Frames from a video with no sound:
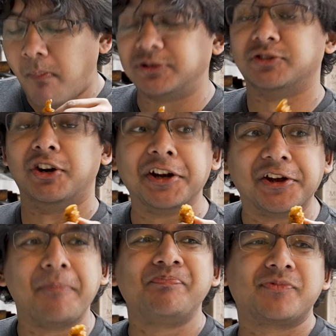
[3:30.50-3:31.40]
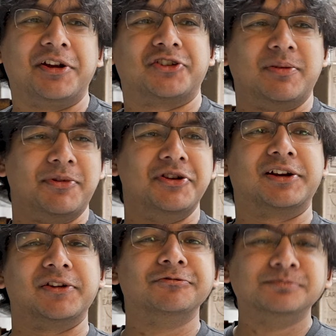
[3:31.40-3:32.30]
It's very good and extremely
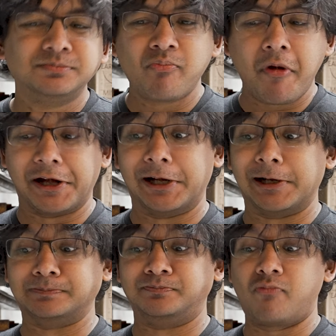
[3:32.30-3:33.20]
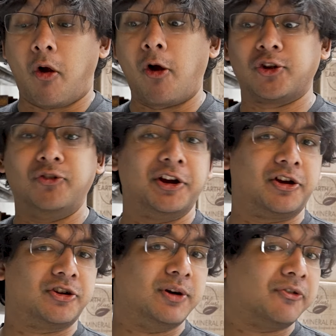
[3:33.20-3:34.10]
addictive. Also very
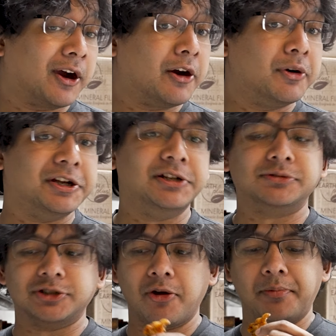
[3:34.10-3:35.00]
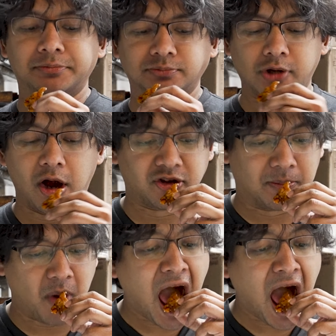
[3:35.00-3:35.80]
good to refry or reheat, so awesome.